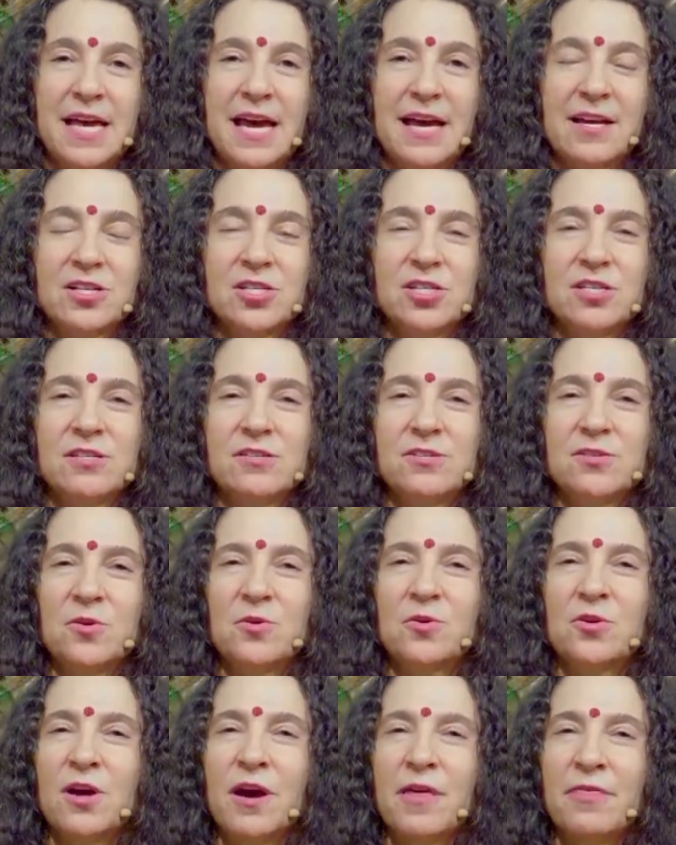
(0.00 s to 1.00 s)
actions
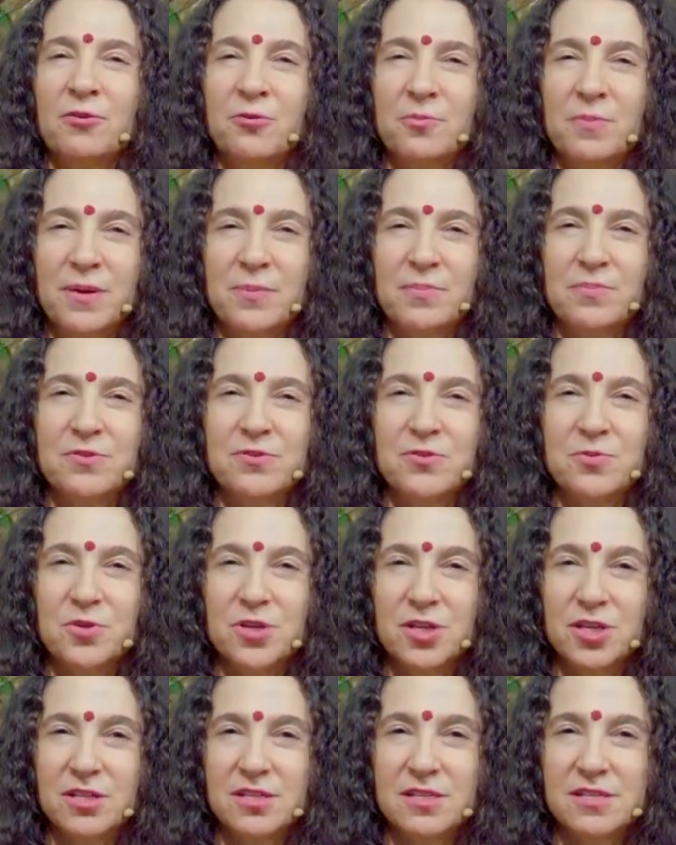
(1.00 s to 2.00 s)
or other people's
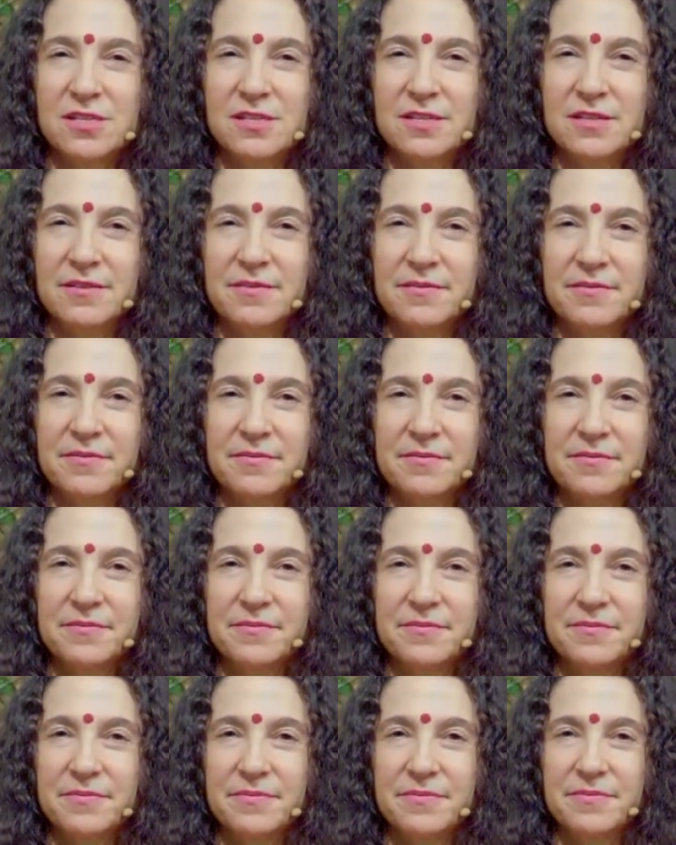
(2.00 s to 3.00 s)
words.
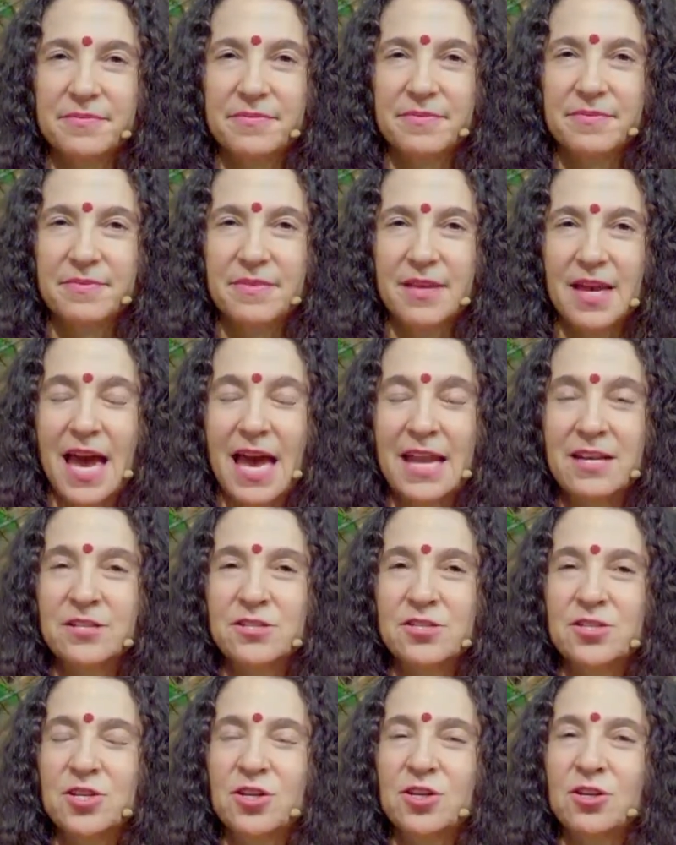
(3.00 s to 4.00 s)
And
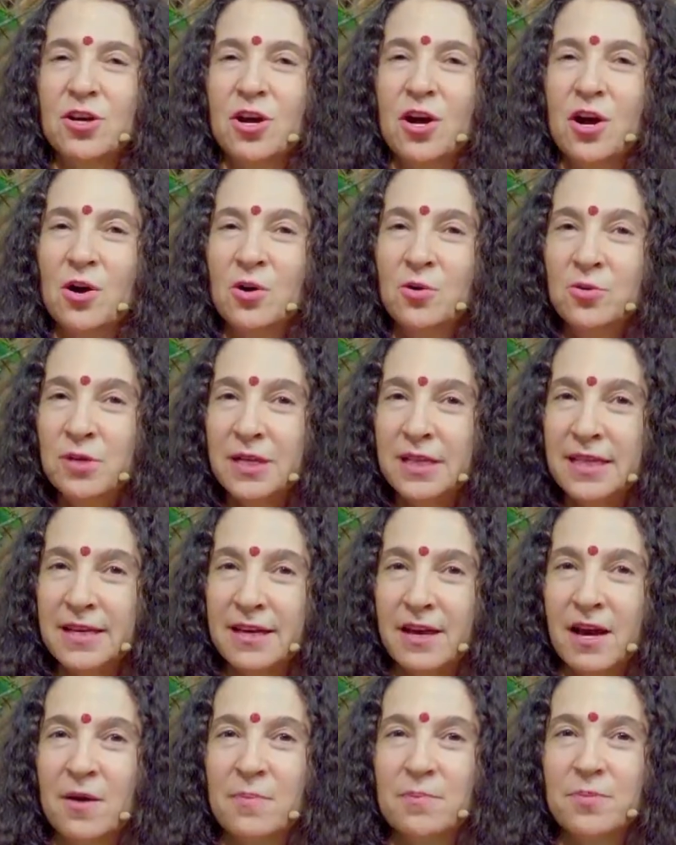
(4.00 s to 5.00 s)
it's your only
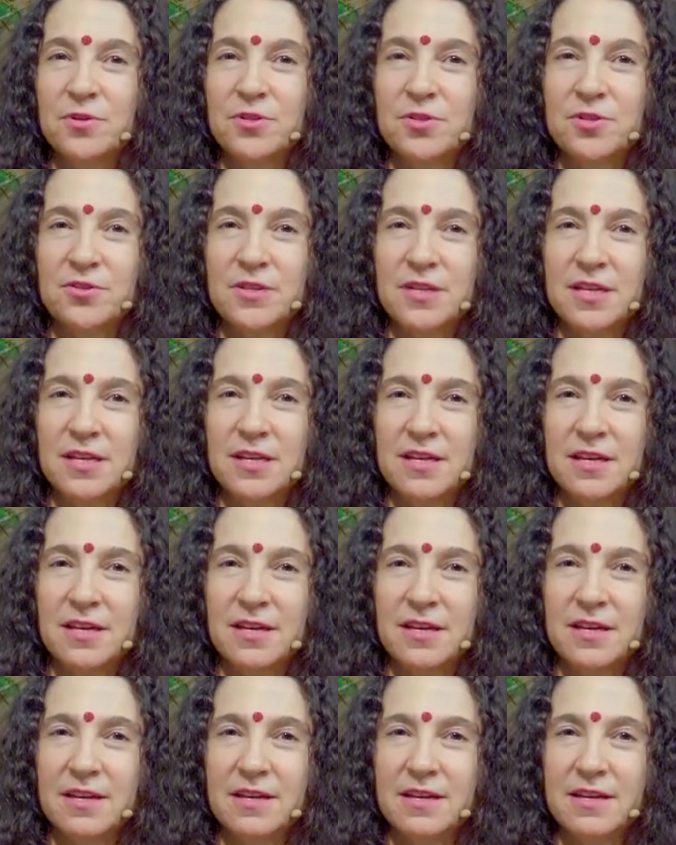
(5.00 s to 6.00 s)
opportunity,
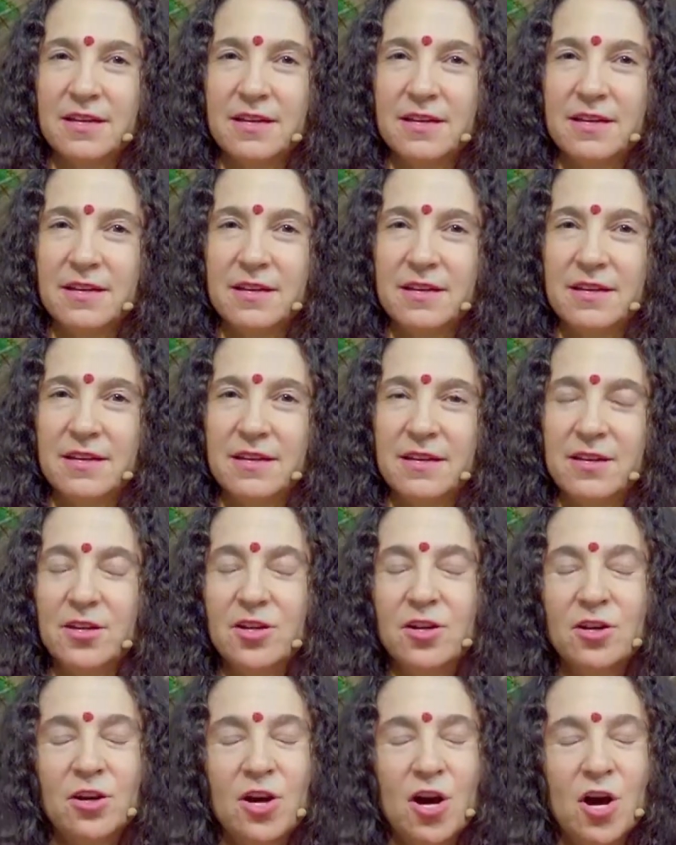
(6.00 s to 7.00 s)

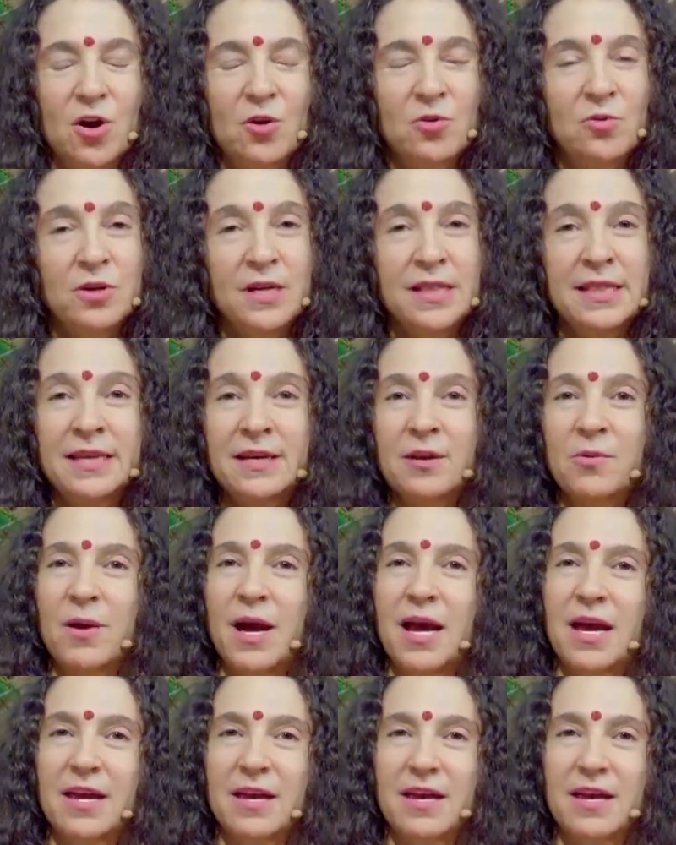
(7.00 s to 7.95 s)
your only way